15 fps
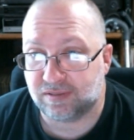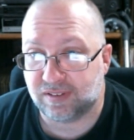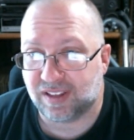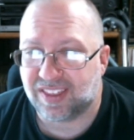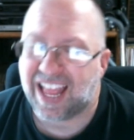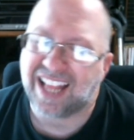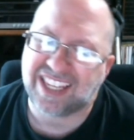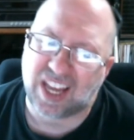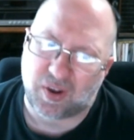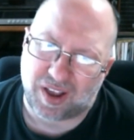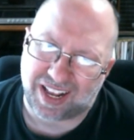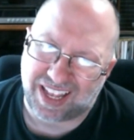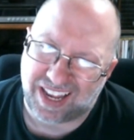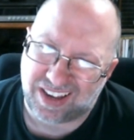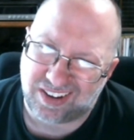That's how I
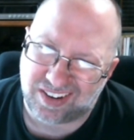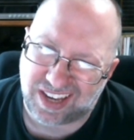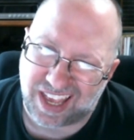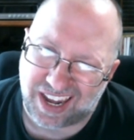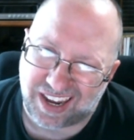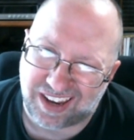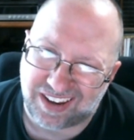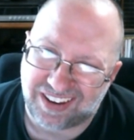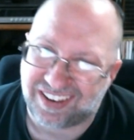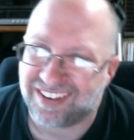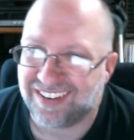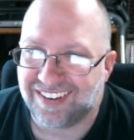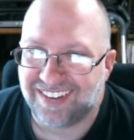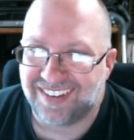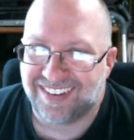kind of look at
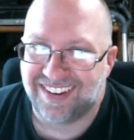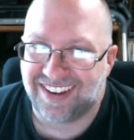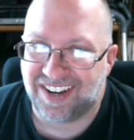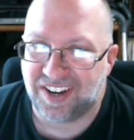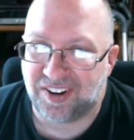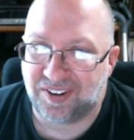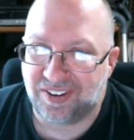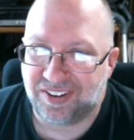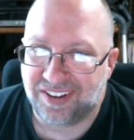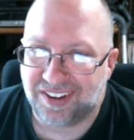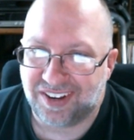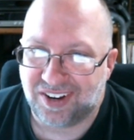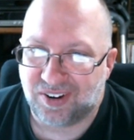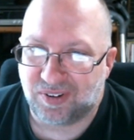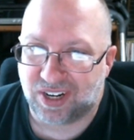it,
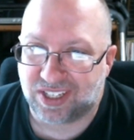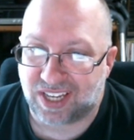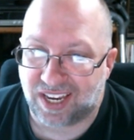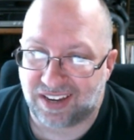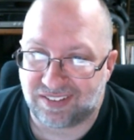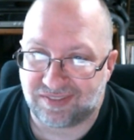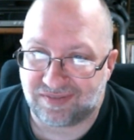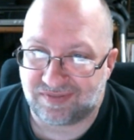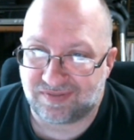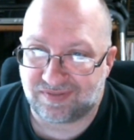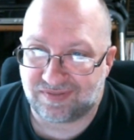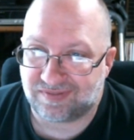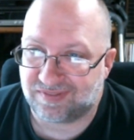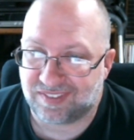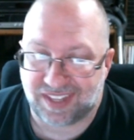where it's like,
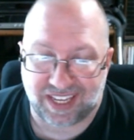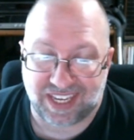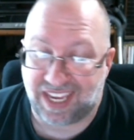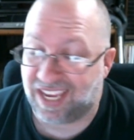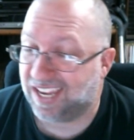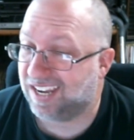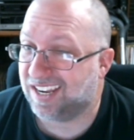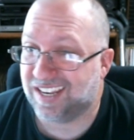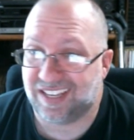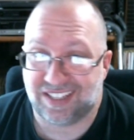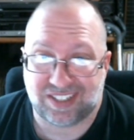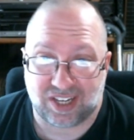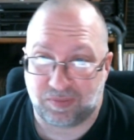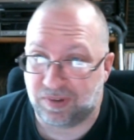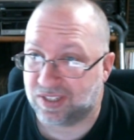again,
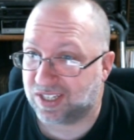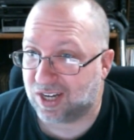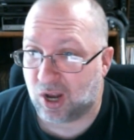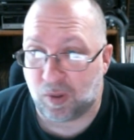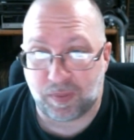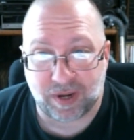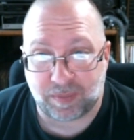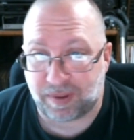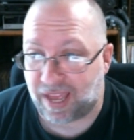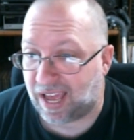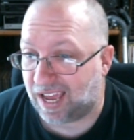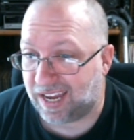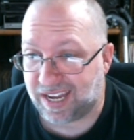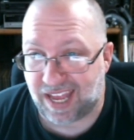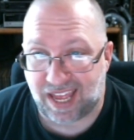someone's going to open up an
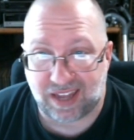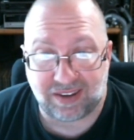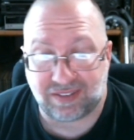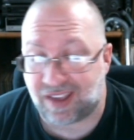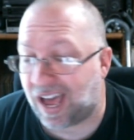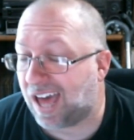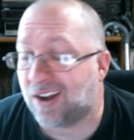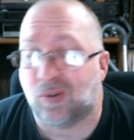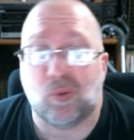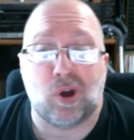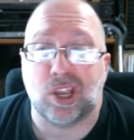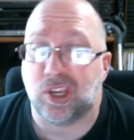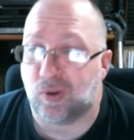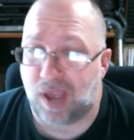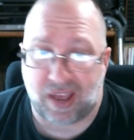INAD. I don't
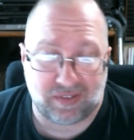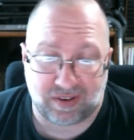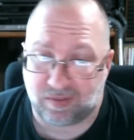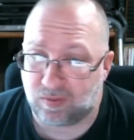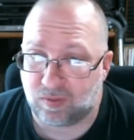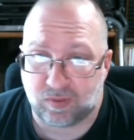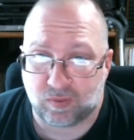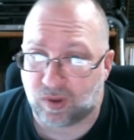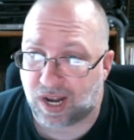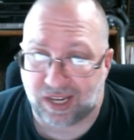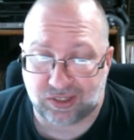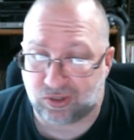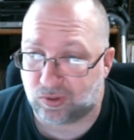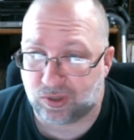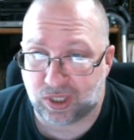want you having what I
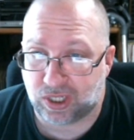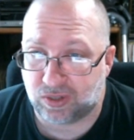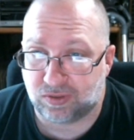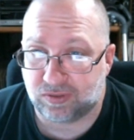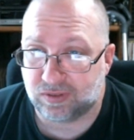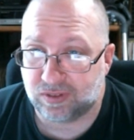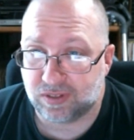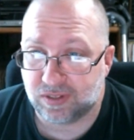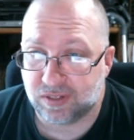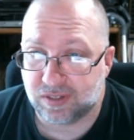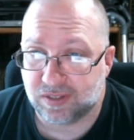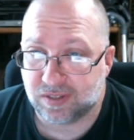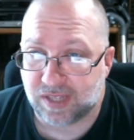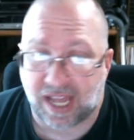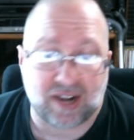sold to you.
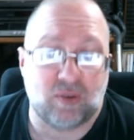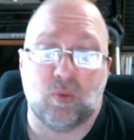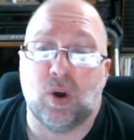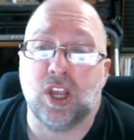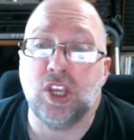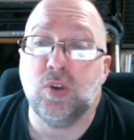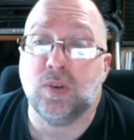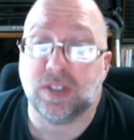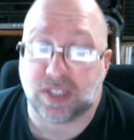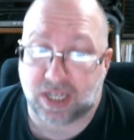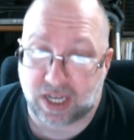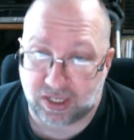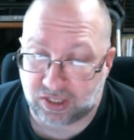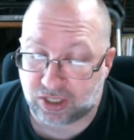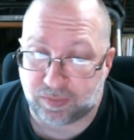I don't want you as a
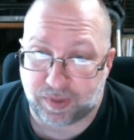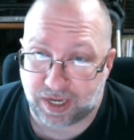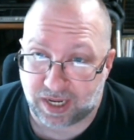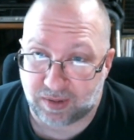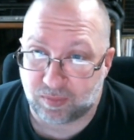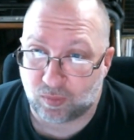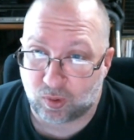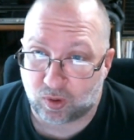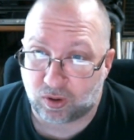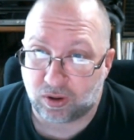customer anymore.